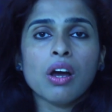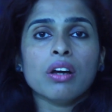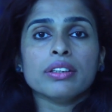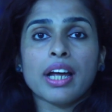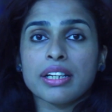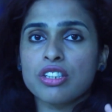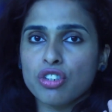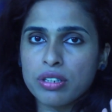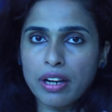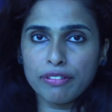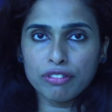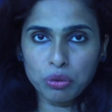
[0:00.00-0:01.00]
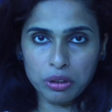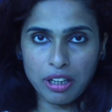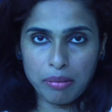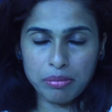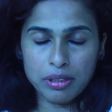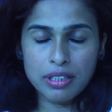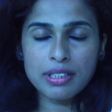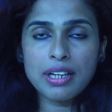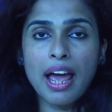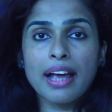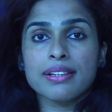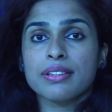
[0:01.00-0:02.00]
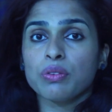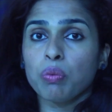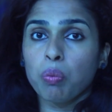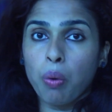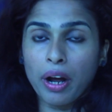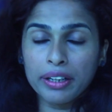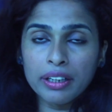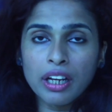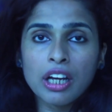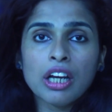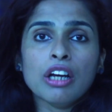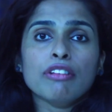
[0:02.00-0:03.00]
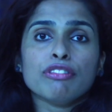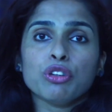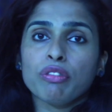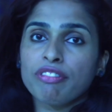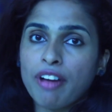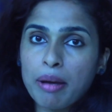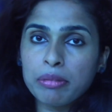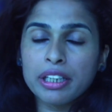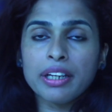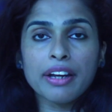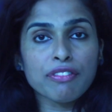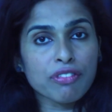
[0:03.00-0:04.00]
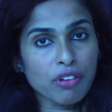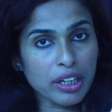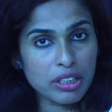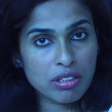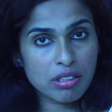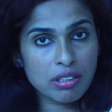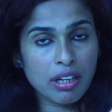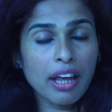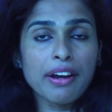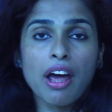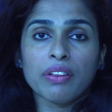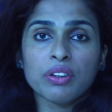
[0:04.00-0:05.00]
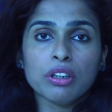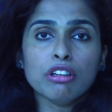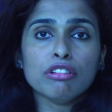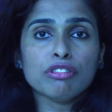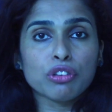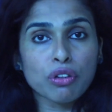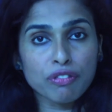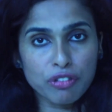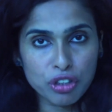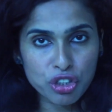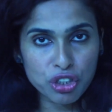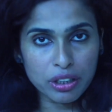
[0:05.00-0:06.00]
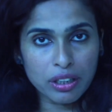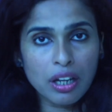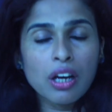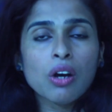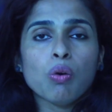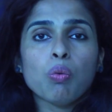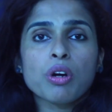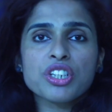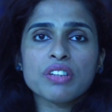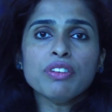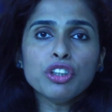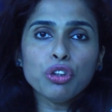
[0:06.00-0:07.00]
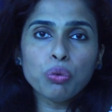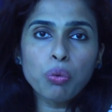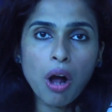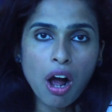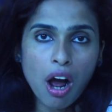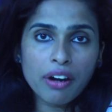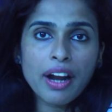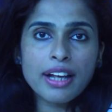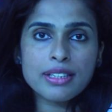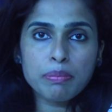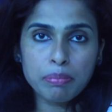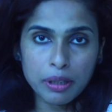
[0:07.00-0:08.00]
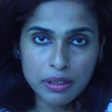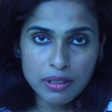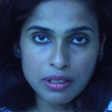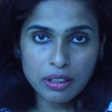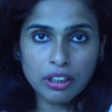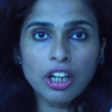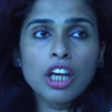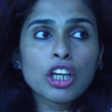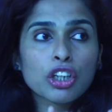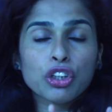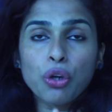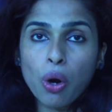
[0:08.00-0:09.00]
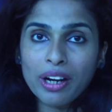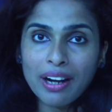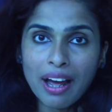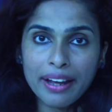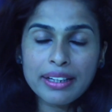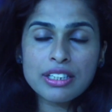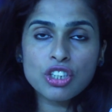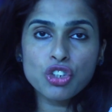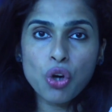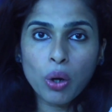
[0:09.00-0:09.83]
that is your telephone numbers, as in one for your family and friends, another for official. Whatever you are as a person, your likes, your